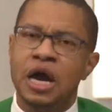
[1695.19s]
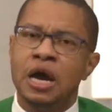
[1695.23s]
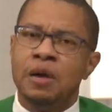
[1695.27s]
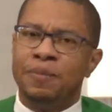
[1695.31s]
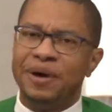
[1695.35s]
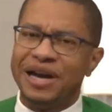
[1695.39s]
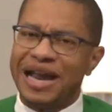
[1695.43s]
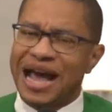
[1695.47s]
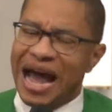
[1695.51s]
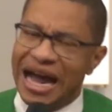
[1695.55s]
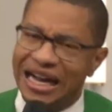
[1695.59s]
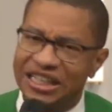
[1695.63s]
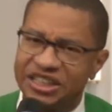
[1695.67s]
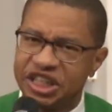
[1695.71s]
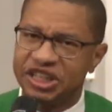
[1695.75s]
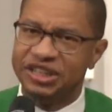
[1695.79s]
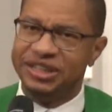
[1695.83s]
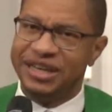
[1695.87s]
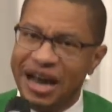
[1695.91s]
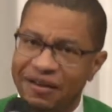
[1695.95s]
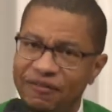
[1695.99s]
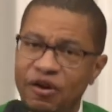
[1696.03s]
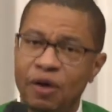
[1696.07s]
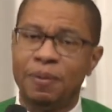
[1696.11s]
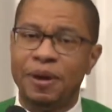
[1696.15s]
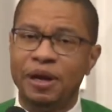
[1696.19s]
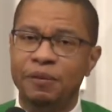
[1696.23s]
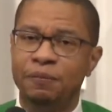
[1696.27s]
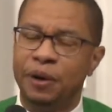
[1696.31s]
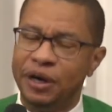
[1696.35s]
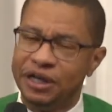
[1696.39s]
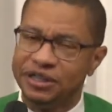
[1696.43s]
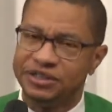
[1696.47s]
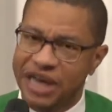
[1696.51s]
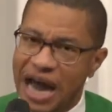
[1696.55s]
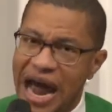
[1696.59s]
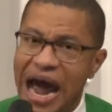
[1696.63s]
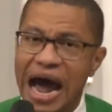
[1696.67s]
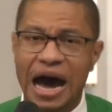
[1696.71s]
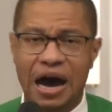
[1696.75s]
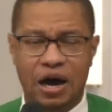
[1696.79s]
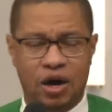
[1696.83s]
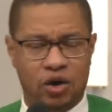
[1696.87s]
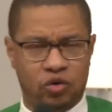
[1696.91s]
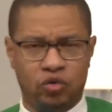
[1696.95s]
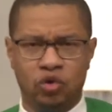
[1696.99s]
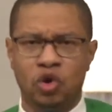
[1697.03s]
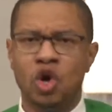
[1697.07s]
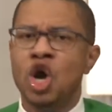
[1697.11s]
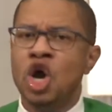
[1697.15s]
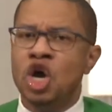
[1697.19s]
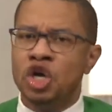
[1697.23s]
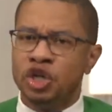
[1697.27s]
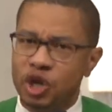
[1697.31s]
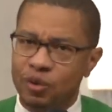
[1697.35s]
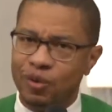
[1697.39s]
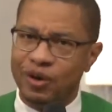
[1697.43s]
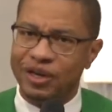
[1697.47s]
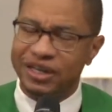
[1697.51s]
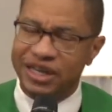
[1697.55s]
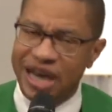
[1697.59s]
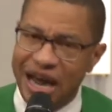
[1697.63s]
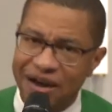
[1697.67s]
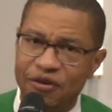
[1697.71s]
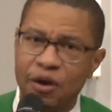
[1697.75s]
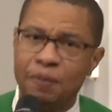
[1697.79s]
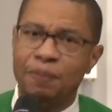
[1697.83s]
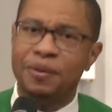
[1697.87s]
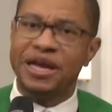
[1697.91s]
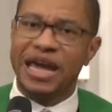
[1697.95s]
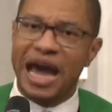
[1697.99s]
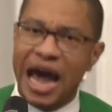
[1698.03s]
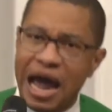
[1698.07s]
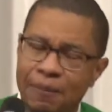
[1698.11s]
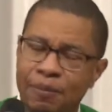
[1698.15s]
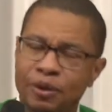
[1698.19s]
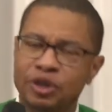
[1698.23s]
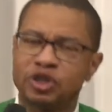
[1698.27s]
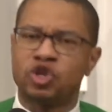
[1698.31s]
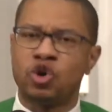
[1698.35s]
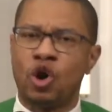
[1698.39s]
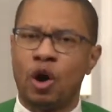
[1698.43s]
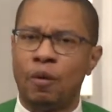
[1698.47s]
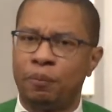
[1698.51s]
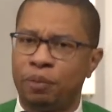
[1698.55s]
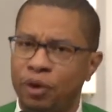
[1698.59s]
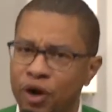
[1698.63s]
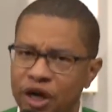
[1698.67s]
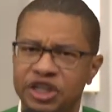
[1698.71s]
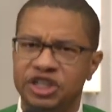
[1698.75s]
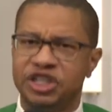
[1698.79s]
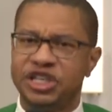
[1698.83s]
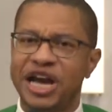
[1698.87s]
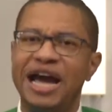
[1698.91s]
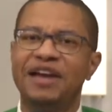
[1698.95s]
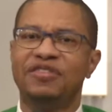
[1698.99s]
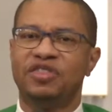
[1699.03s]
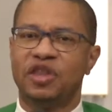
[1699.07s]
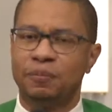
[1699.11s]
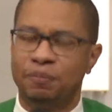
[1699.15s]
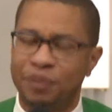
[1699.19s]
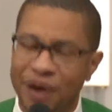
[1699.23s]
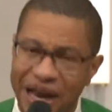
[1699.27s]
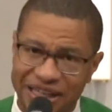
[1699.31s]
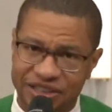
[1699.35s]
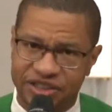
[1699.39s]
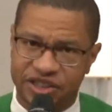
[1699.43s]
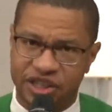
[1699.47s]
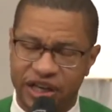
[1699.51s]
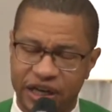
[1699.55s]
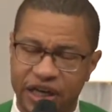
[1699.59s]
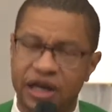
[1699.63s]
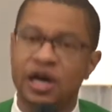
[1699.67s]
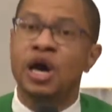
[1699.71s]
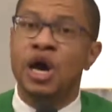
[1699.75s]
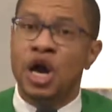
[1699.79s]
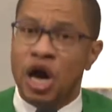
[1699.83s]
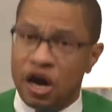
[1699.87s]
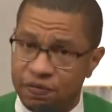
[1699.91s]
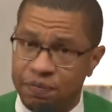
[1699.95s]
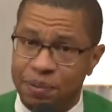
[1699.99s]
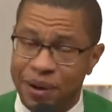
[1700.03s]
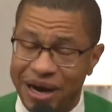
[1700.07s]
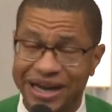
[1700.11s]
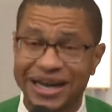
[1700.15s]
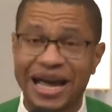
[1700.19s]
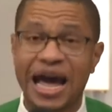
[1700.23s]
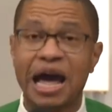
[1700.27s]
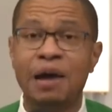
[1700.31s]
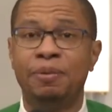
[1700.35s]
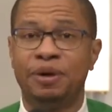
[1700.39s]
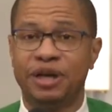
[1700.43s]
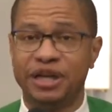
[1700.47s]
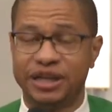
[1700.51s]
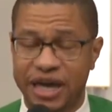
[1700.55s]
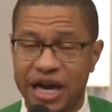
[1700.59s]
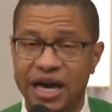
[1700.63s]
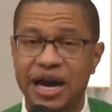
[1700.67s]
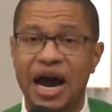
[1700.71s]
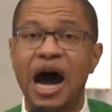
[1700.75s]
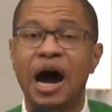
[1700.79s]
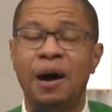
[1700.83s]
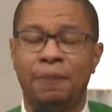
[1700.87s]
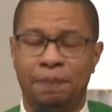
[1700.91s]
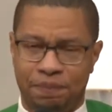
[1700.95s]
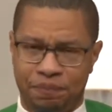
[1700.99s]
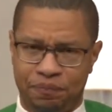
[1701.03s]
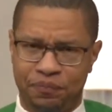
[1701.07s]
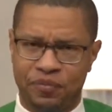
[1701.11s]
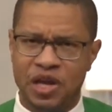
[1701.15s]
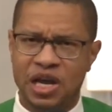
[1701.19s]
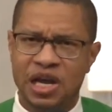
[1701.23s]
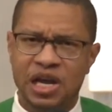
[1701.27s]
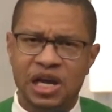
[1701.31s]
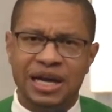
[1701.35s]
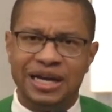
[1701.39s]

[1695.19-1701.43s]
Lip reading: But had you never been put down, you would never be able to appreciate the blessing of being able to get up.